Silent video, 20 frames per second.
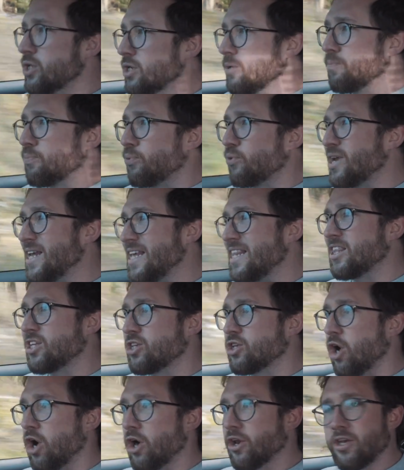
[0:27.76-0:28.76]
and breathed
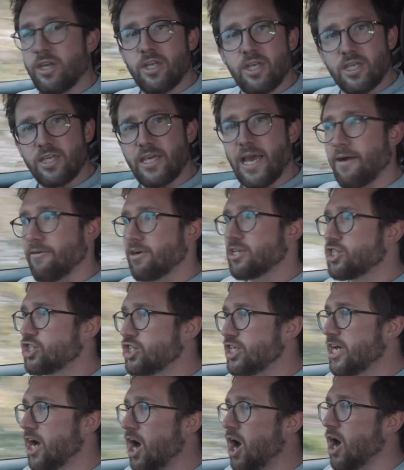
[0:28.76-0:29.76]
on Yaris
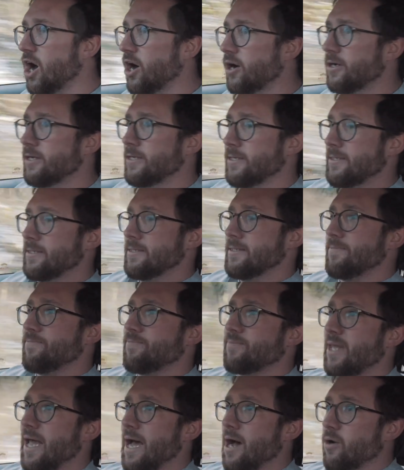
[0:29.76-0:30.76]
GR.
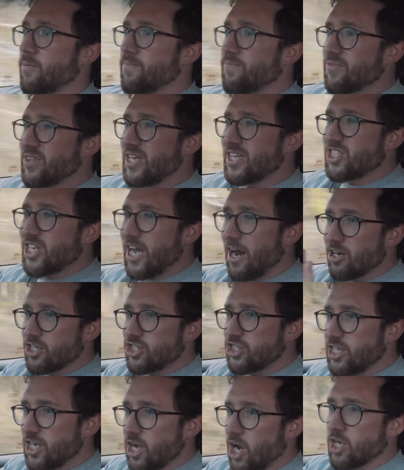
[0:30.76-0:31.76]
Now, this
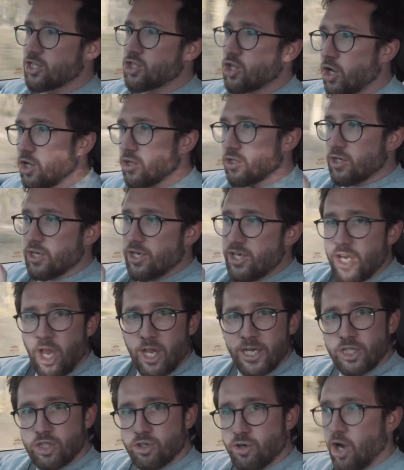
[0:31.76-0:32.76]
Yaris GR has got
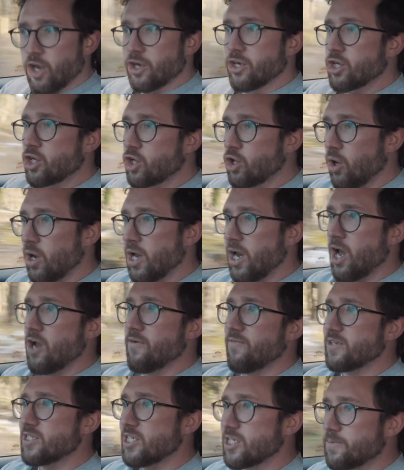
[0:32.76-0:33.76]
Nitron
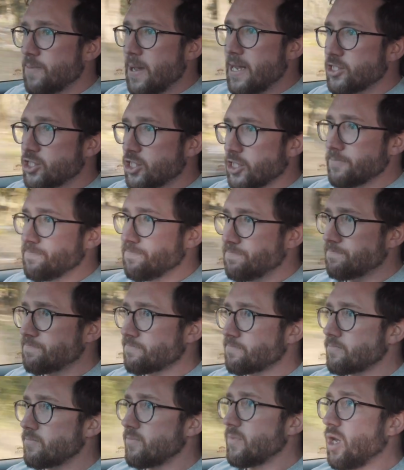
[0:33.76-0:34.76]
coilover suspension,
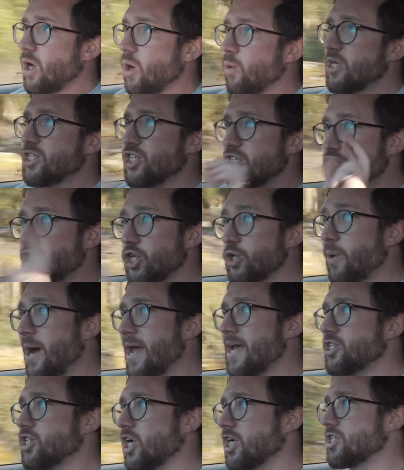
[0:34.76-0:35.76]
which is two-way
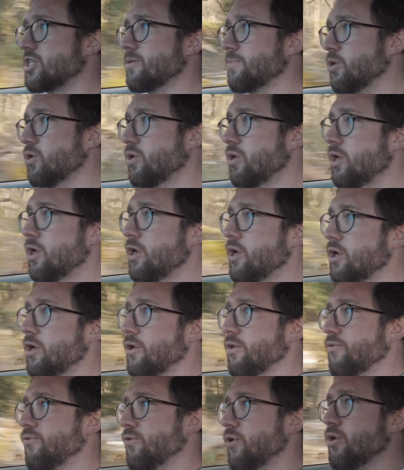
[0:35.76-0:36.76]
adjustable
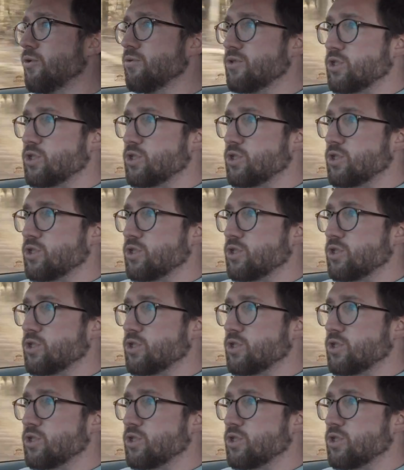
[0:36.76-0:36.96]
through